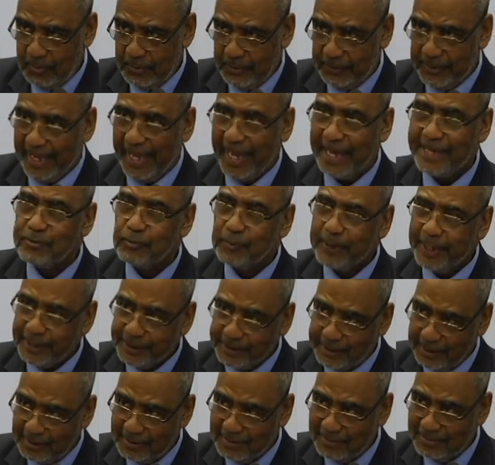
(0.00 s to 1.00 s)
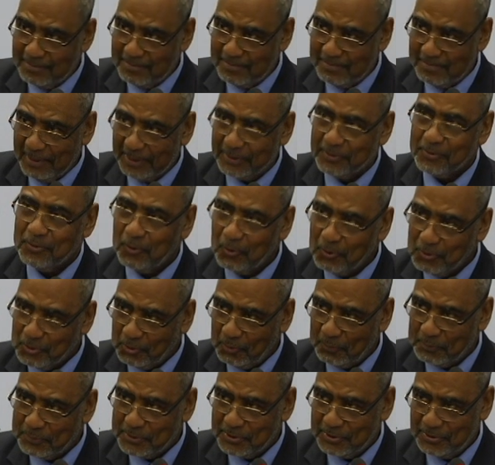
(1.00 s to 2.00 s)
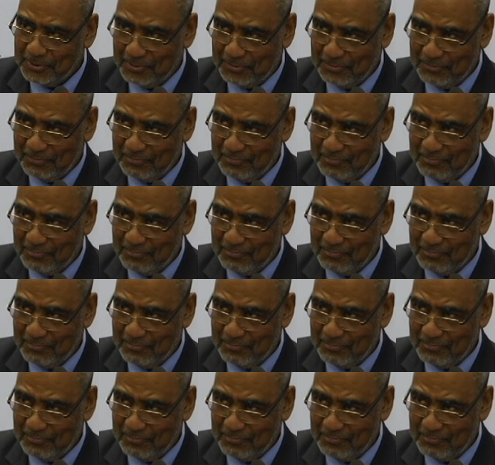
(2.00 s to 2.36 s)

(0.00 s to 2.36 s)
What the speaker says: they're educated but no jobs,